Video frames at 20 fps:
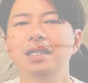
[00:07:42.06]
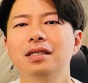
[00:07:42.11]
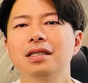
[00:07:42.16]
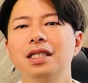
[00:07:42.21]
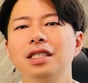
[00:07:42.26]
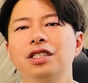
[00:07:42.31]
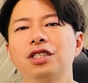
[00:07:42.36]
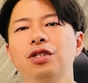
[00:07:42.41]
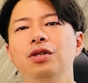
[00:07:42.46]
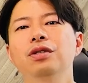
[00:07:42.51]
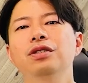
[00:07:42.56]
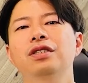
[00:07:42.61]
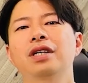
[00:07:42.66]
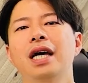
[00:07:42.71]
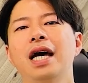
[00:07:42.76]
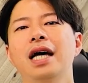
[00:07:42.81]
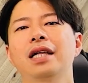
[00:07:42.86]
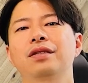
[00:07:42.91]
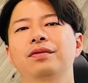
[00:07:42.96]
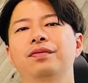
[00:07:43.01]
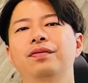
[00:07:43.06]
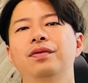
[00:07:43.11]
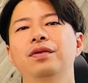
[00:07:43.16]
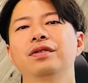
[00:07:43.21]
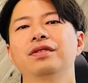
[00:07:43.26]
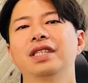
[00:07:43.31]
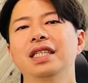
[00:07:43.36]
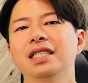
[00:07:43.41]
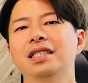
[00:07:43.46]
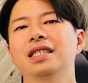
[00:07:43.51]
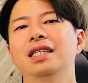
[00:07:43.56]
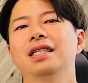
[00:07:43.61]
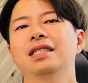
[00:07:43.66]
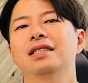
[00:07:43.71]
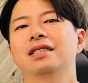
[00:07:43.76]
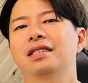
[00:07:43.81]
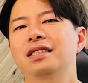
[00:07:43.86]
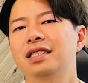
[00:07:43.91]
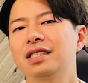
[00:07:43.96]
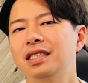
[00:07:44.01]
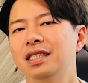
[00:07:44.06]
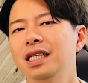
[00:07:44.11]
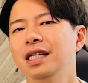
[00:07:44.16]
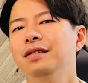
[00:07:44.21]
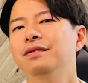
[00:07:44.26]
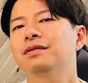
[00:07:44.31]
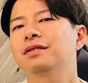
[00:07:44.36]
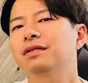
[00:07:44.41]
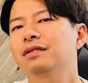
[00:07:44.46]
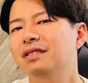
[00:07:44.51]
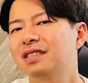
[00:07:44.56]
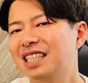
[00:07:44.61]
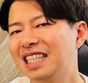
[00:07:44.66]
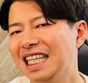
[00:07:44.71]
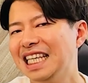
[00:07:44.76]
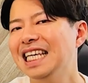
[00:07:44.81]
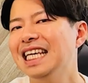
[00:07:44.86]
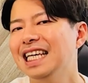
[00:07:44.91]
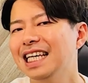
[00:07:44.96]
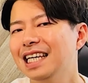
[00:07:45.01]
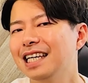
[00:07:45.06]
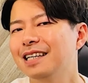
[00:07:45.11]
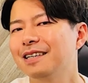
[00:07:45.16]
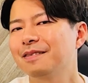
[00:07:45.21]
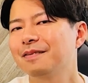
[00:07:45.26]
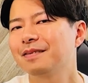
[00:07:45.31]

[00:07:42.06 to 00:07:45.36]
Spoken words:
The shortcut for this is Shift T.